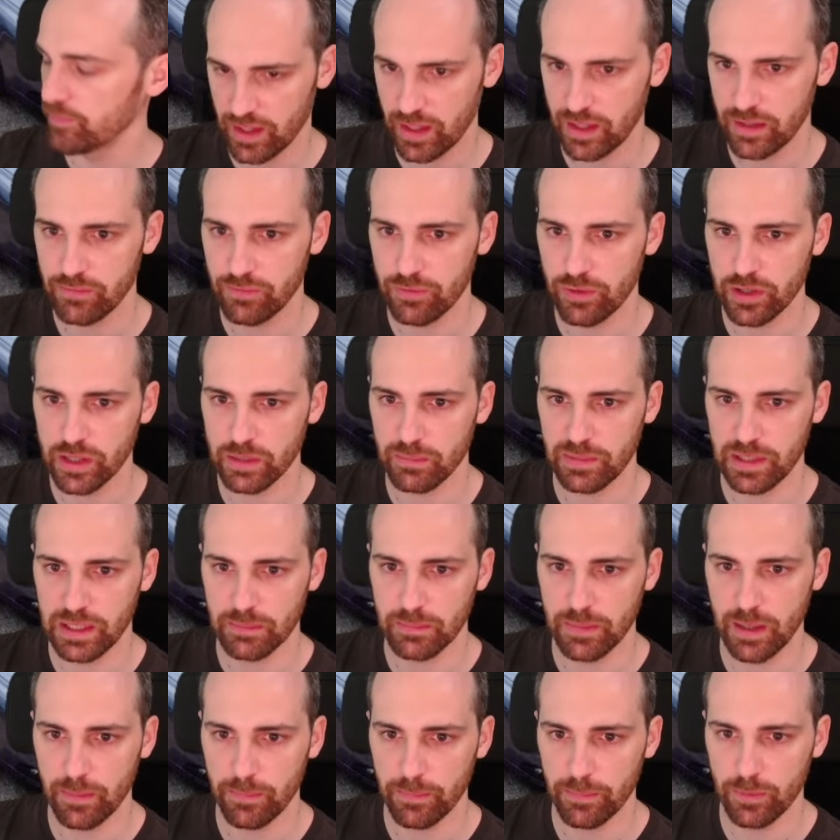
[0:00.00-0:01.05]
And for the
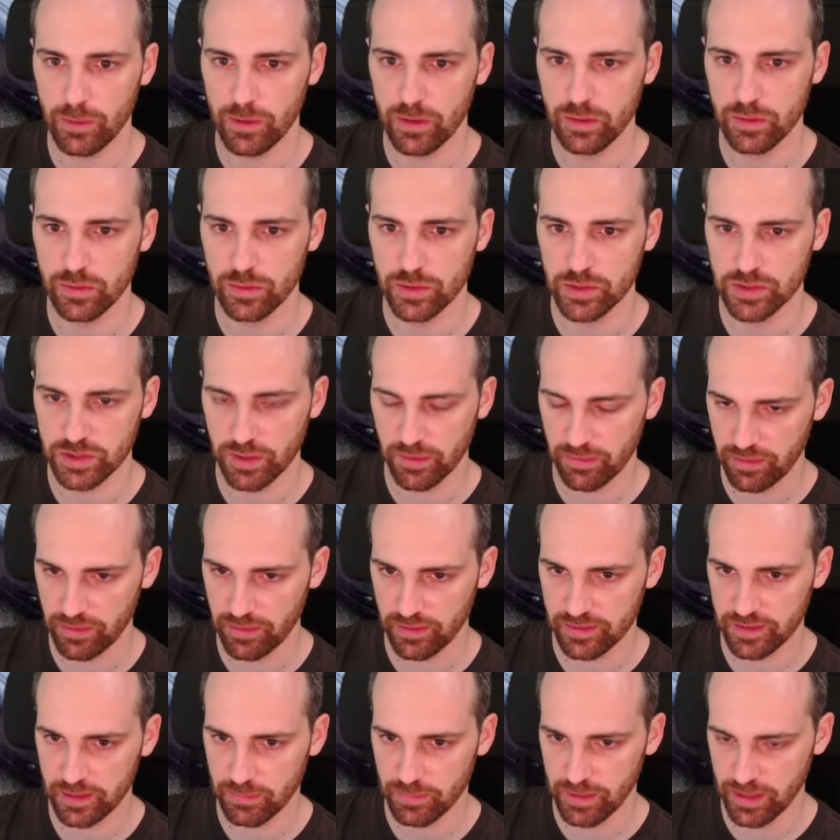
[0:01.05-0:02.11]
minimap, we'll do
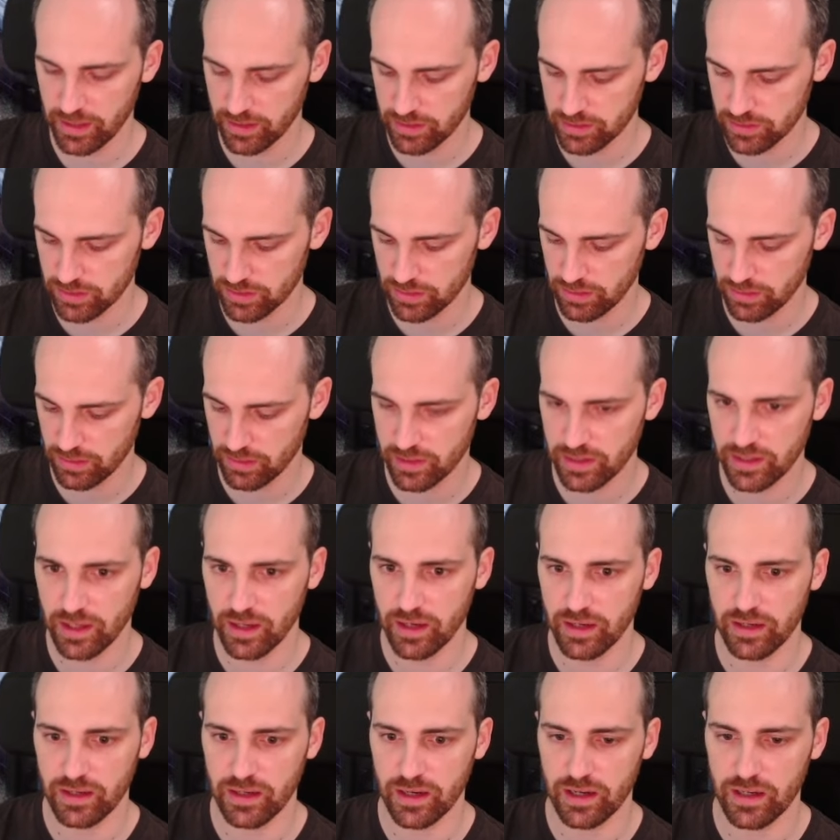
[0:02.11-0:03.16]
something similar. So
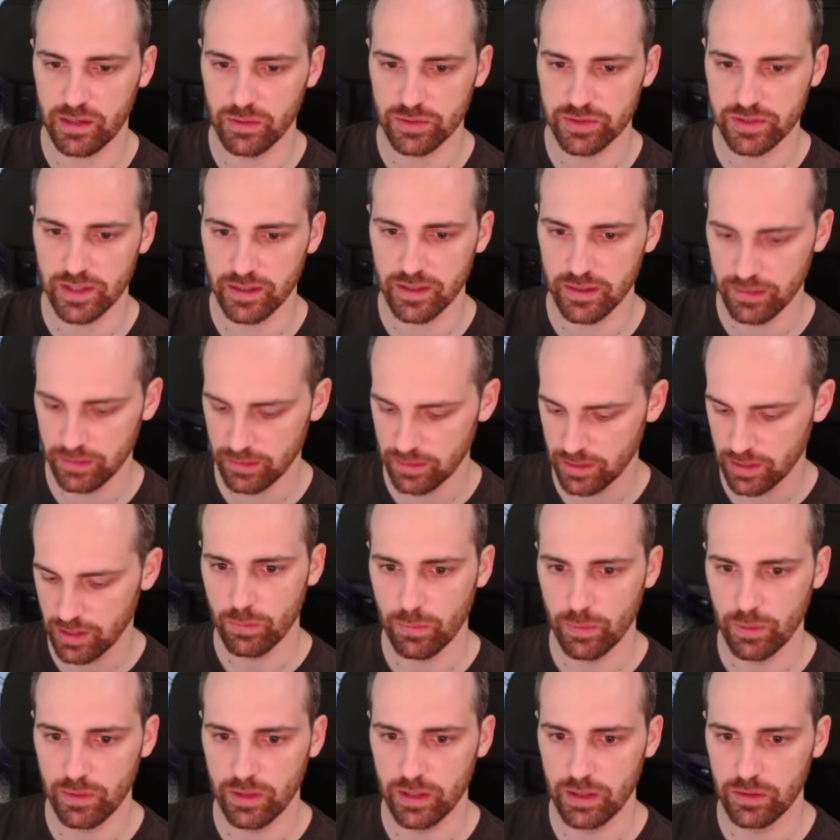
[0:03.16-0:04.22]
here in a new cell,
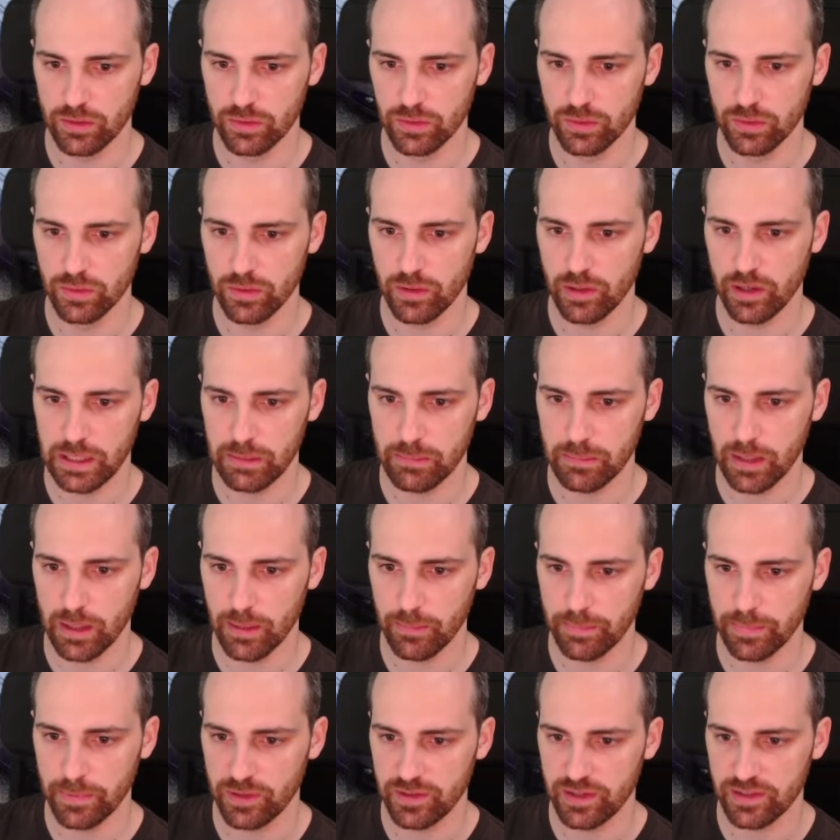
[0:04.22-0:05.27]
we will do
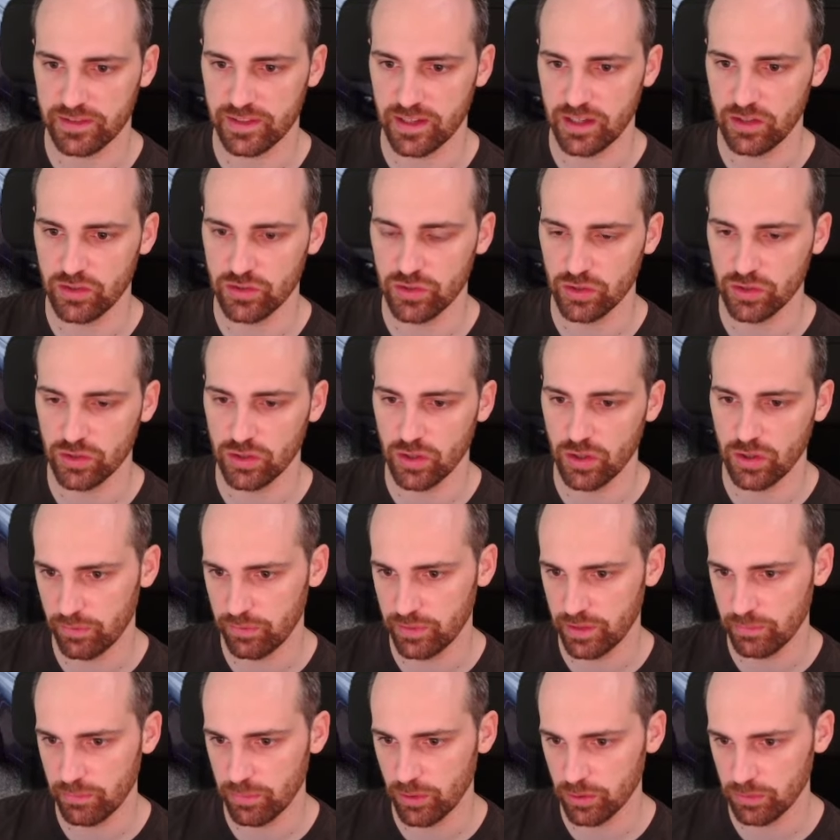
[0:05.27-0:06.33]
minimap with the screenshot of
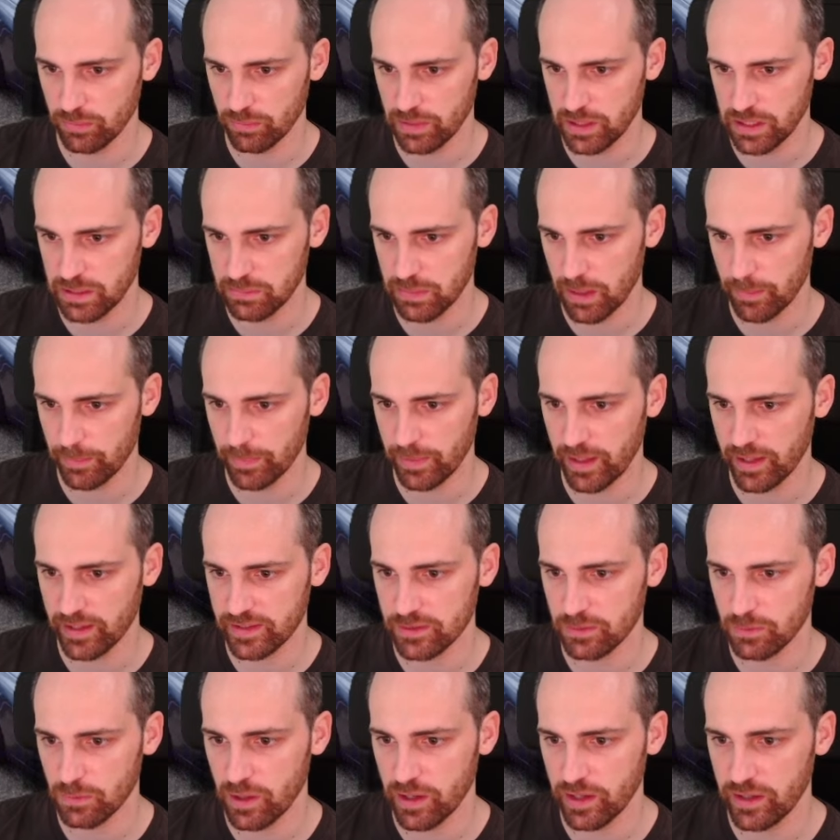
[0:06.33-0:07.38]
the bot minimap
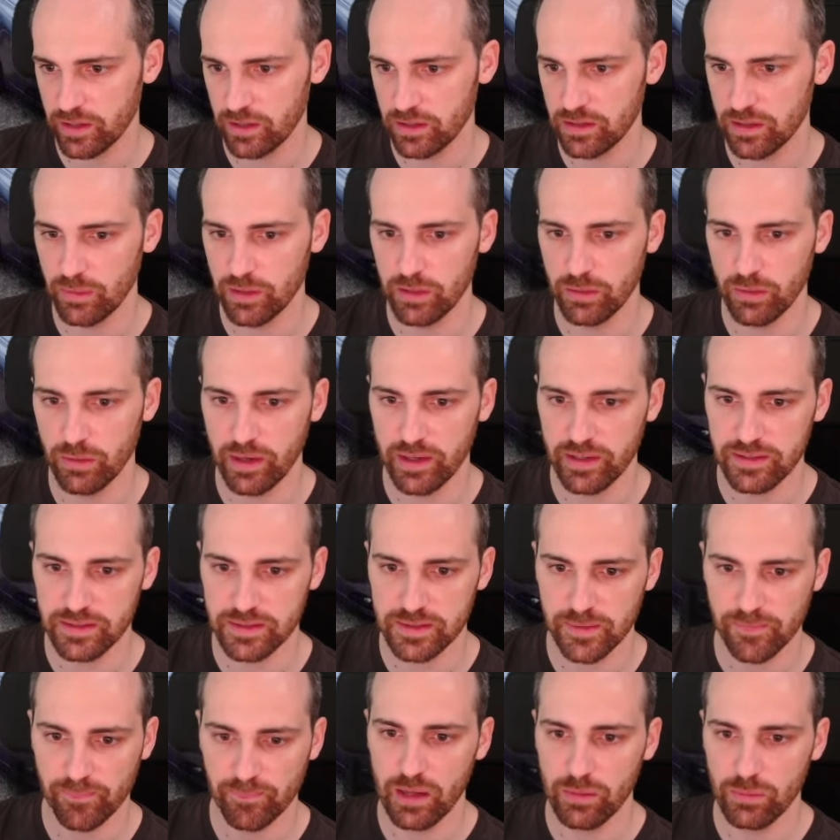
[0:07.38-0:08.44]

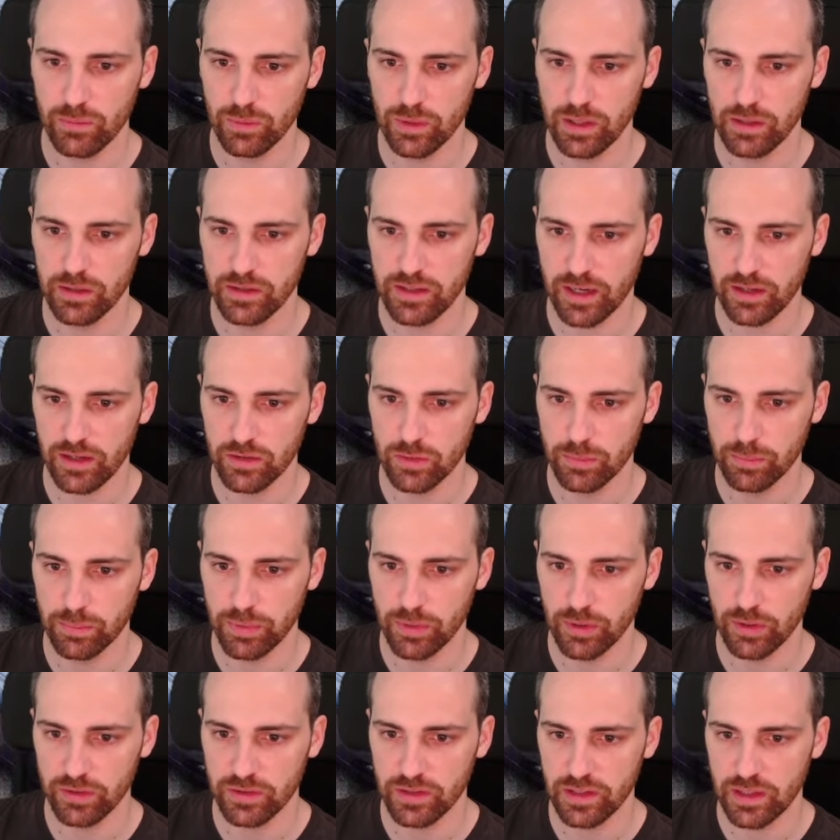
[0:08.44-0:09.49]
XYWH, and we will try to
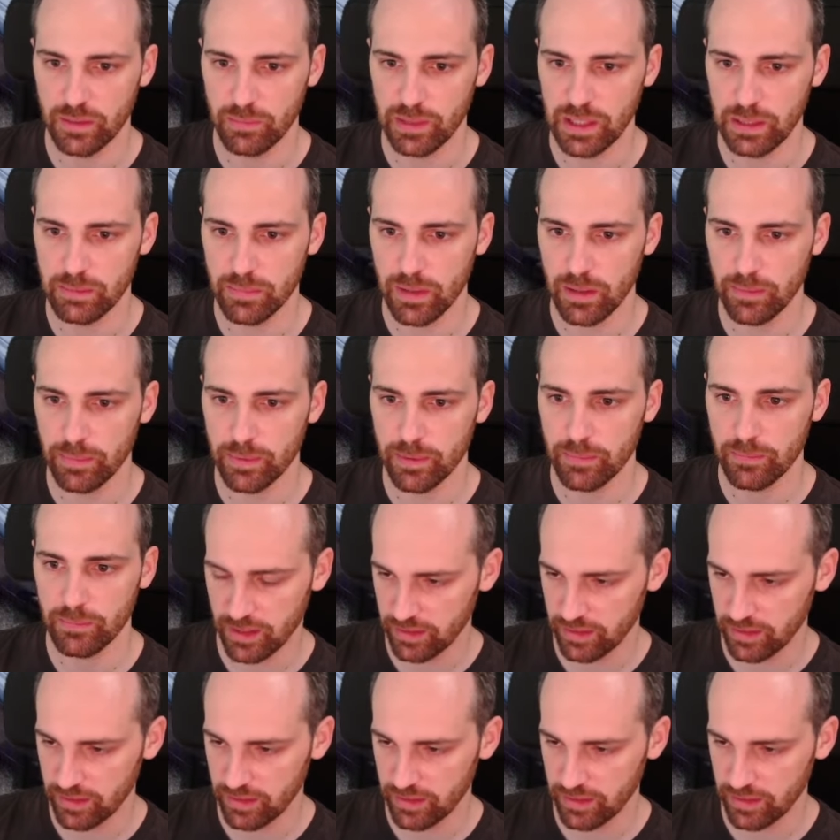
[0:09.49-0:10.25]
plot the minimap.